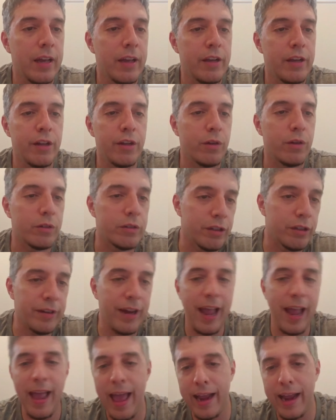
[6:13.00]

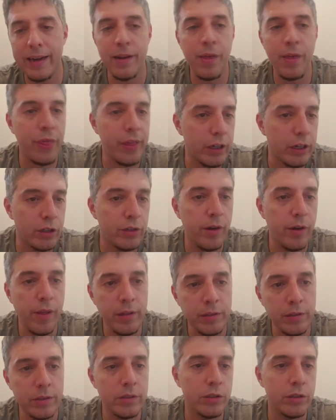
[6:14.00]
your Agatha
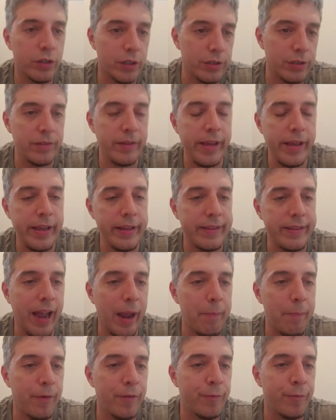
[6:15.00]
Christie
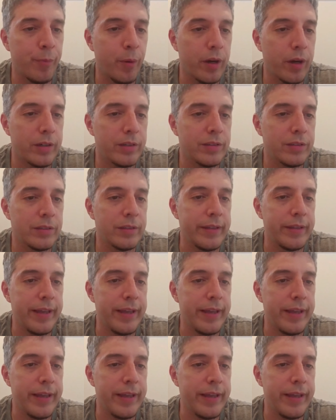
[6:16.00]
type of books,